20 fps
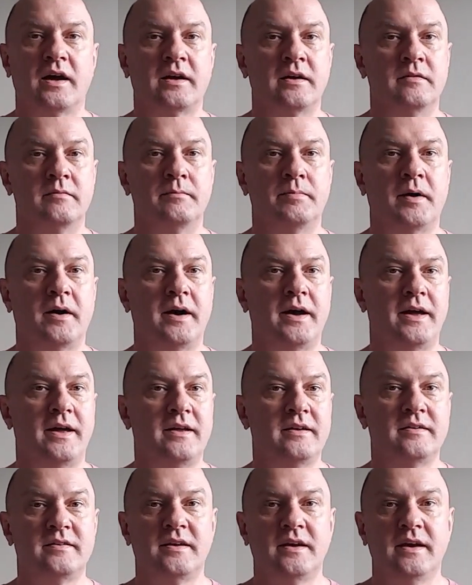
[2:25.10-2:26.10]
can buy
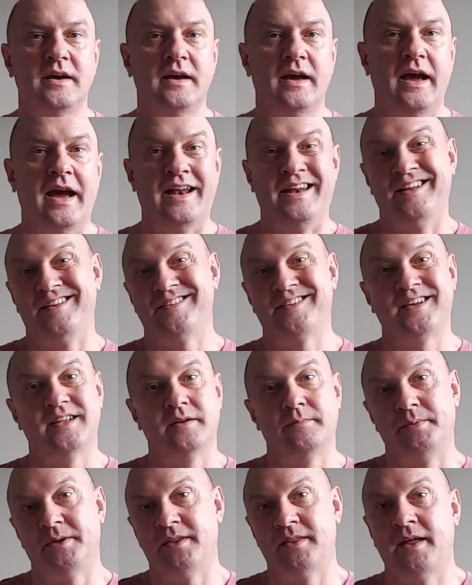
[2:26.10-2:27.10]
it, and it's
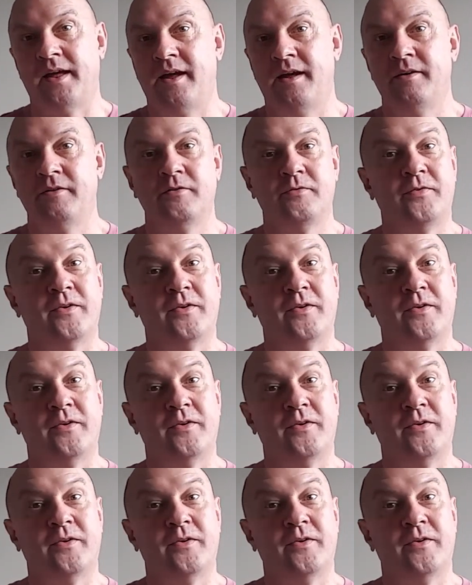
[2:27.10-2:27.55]
going to be there